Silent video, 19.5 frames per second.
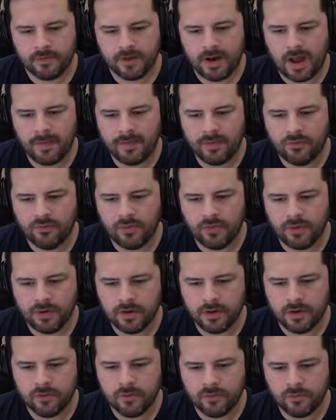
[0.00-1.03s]
Konami really
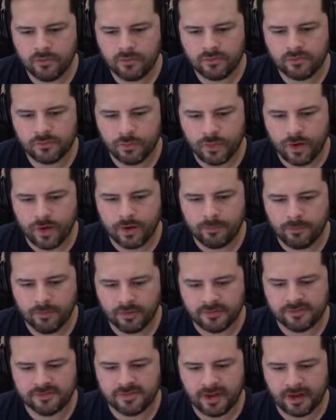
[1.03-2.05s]
knows where to
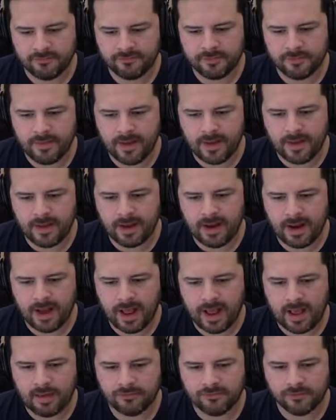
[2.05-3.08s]
put stuff to make it
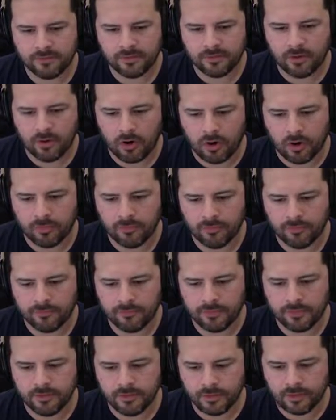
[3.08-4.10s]
absolutely horrible
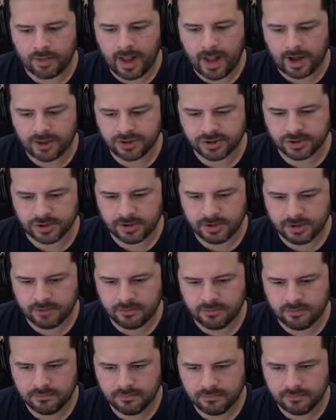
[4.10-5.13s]
for you to
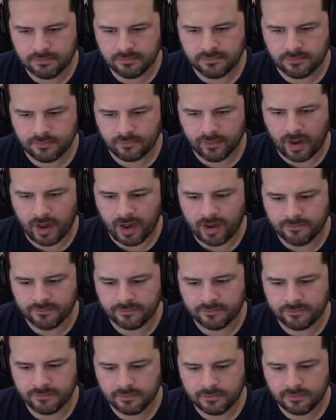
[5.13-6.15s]
actually
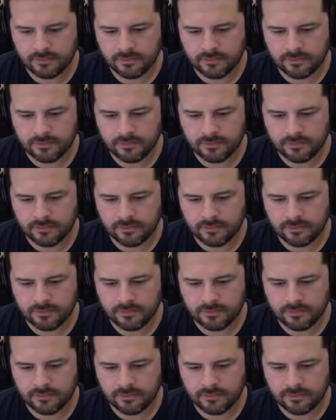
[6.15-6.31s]
survive.